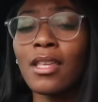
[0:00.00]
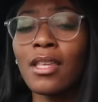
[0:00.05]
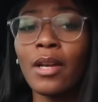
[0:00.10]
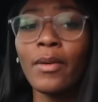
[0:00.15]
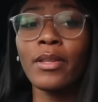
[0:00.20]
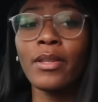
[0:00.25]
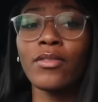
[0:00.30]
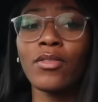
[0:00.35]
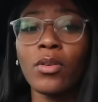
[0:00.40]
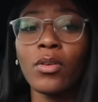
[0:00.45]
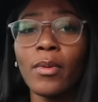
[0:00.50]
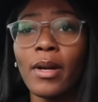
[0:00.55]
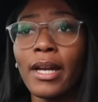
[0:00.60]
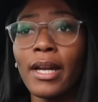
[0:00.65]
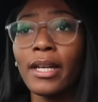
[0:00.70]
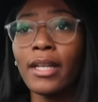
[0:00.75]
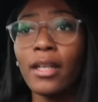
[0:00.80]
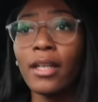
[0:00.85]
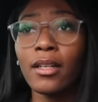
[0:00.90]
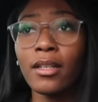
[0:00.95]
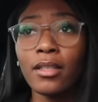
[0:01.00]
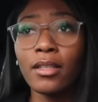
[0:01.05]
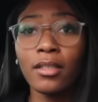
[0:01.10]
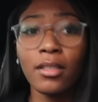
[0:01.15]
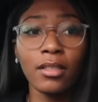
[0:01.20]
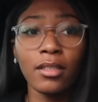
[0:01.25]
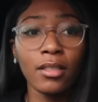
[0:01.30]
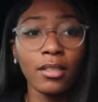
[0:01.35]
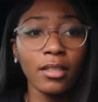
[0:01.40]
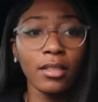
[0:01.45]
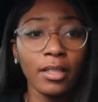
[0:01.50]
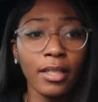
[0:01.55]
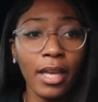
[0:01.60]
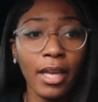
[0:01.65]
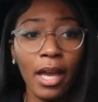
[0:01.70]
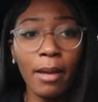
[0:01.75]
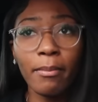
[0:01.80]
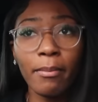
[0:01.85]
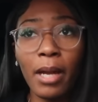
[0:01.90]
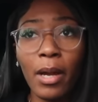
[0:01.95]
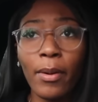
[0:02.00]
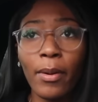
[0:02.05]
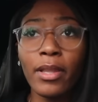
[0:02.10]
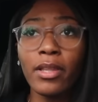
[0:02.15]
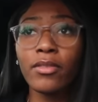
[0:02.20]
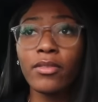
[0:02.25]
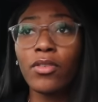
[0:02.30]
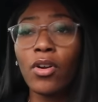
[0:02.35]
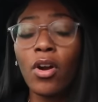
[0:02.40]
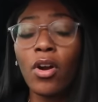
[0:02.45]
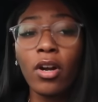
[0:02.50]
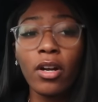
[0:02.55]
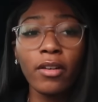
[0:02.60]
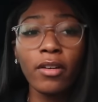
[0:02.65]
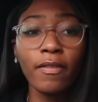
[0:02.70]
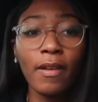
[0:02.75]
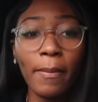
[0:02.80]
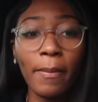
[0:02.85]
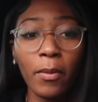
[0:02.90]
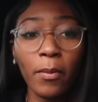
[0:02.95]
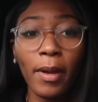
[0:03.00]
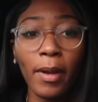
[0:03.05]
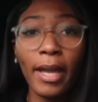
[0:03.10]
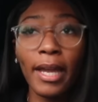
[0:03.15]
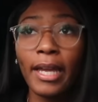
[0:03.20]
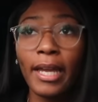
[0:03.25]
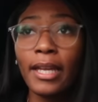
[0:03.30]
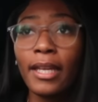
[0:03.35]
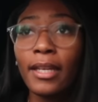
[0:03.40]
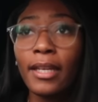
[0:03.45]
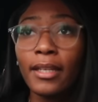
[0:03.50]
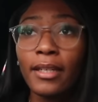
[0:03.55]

I think I went the wrong way. Yep, I went the wrong flipping way.